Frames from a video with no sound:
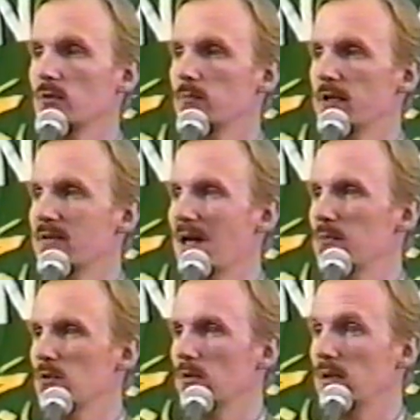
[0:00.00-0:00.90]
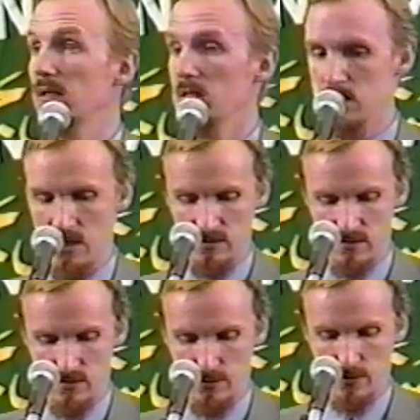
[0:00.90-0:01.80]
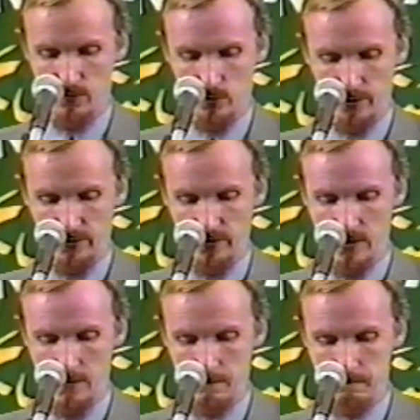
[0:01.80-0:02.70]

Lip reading: but it's absolutely necessary for us here.